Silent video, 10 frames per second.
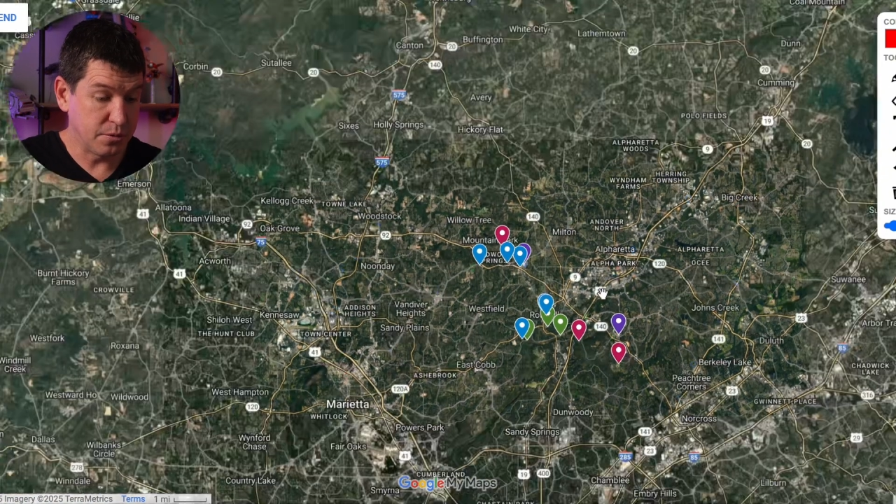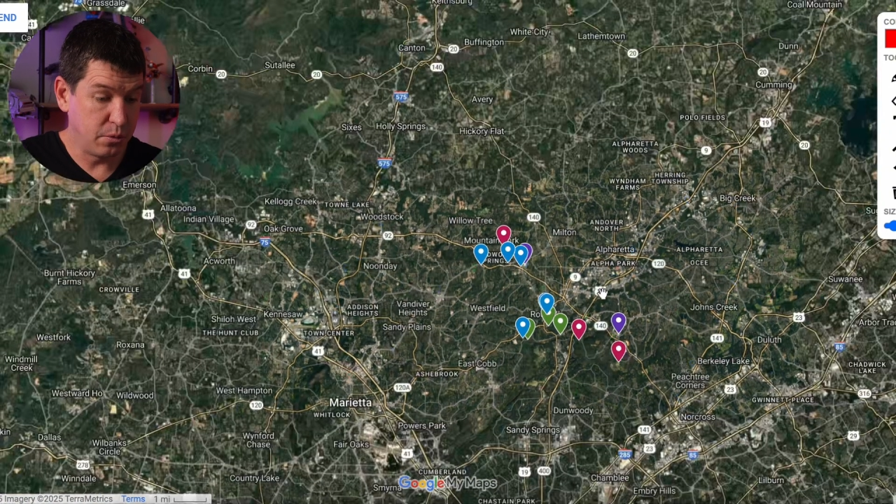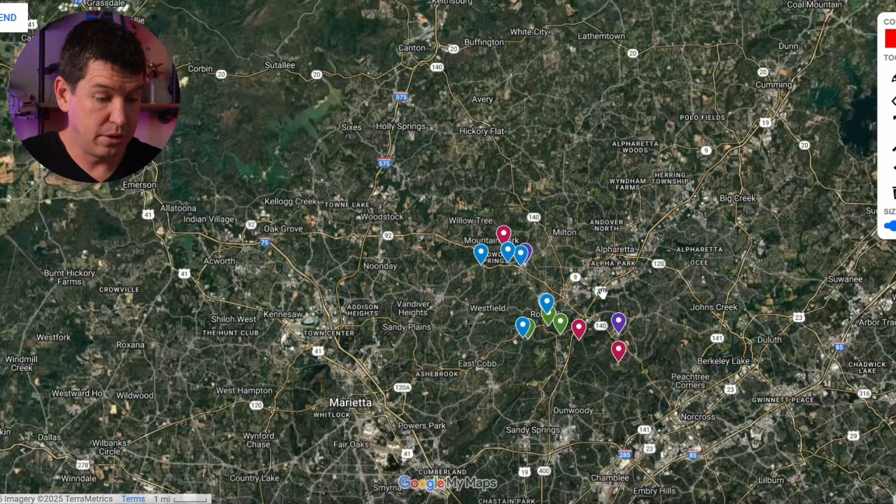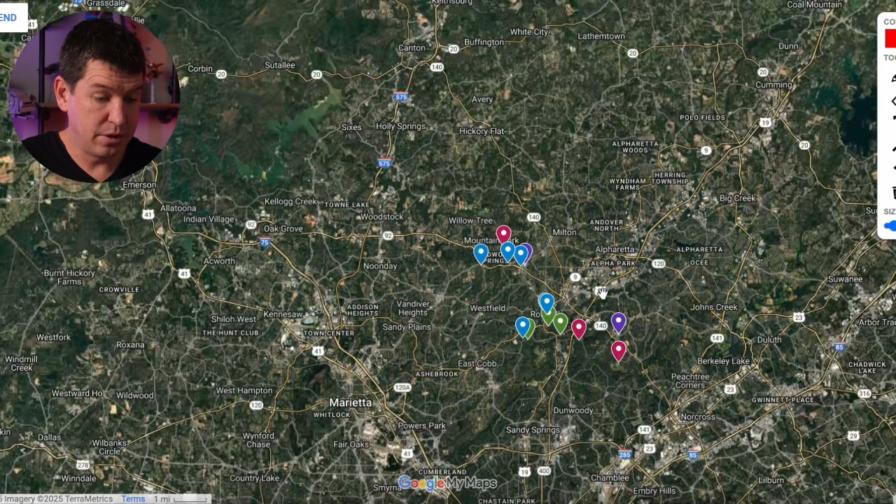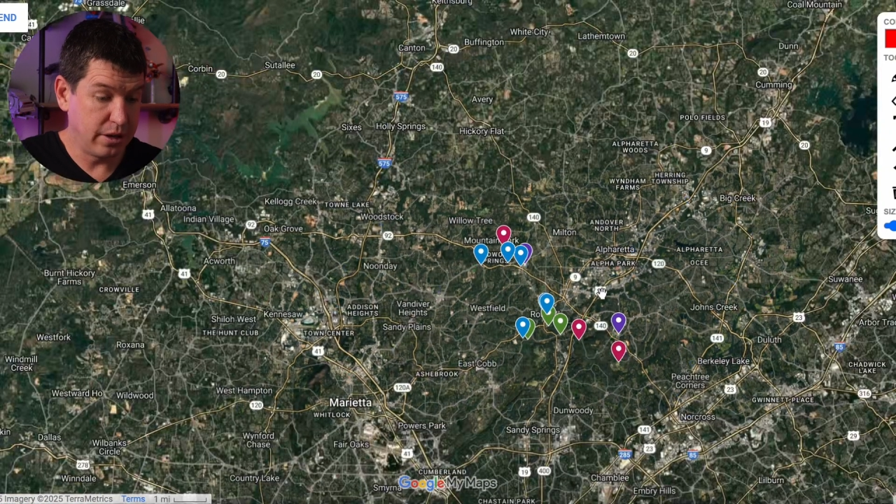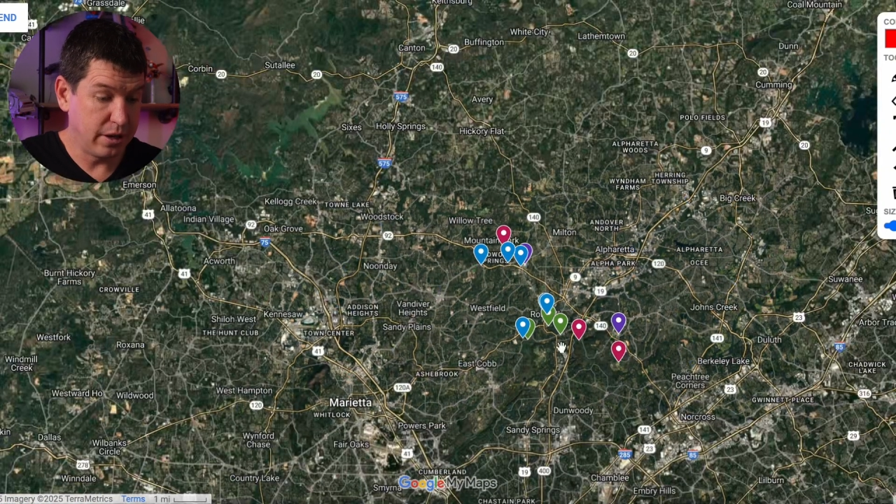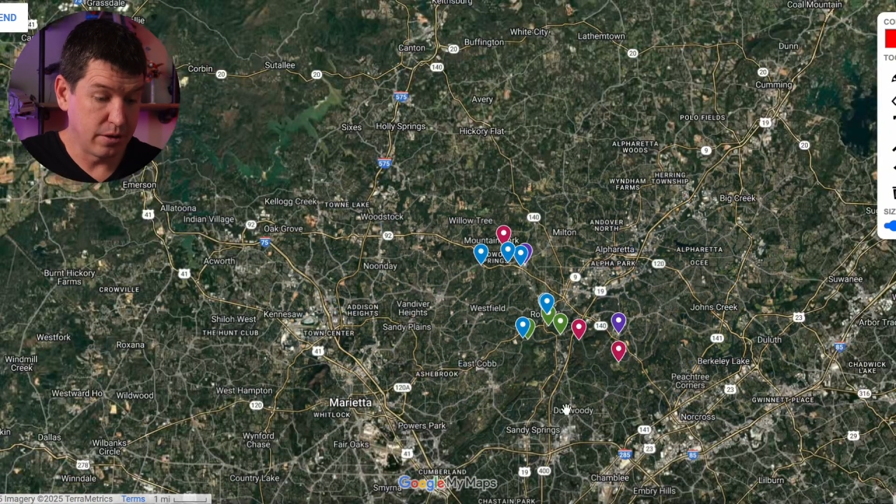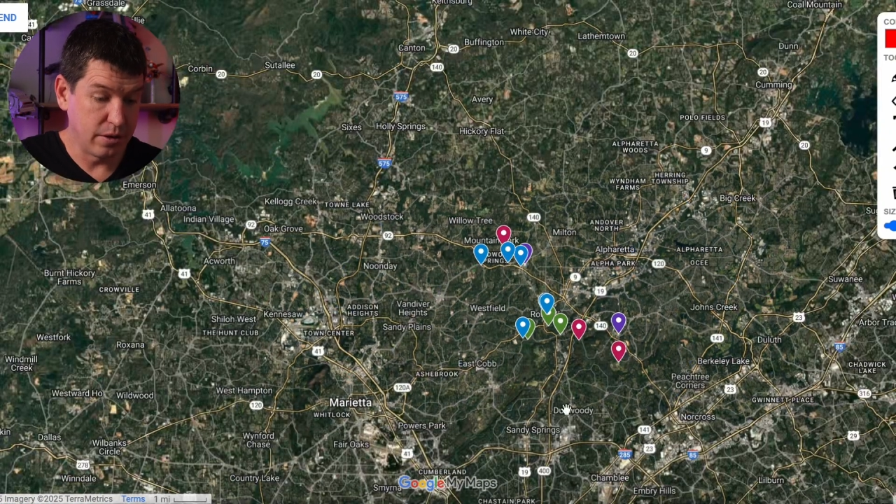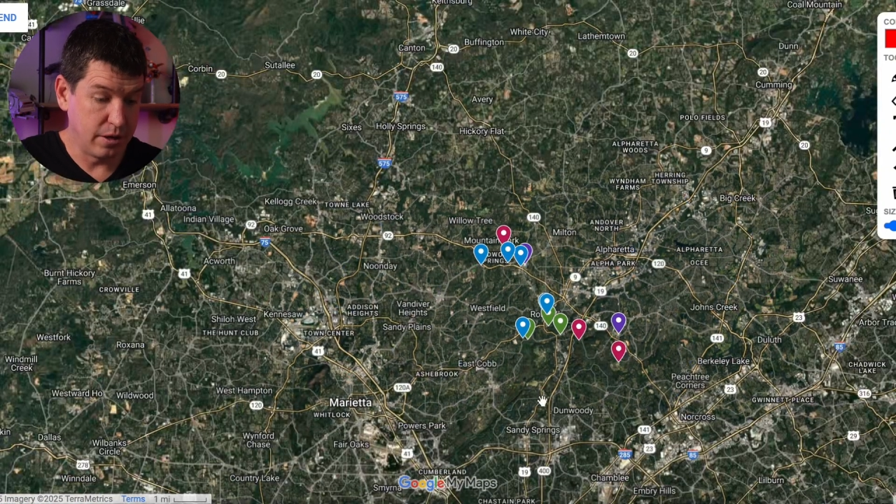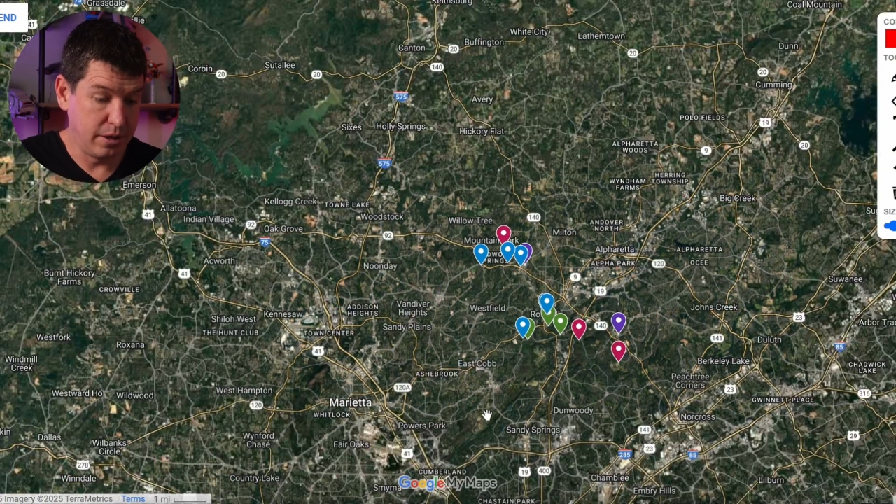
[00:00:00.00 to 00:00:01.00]
from one to the
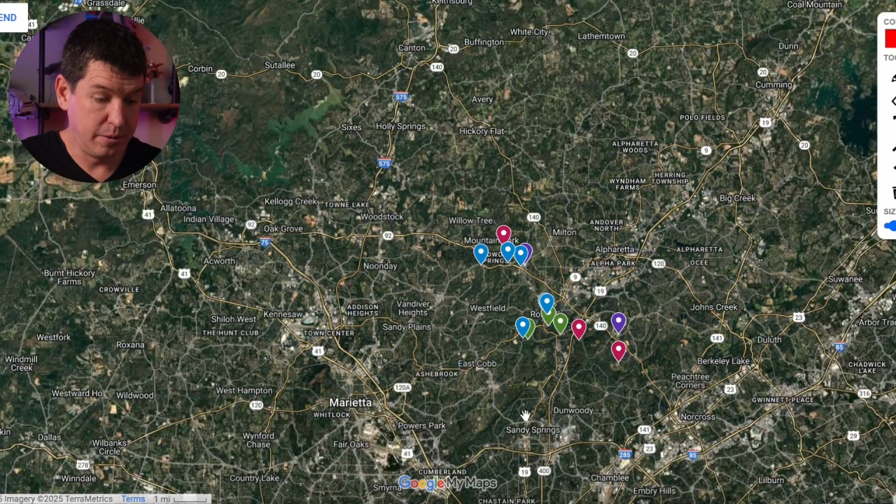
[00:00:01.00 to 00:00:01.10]
other.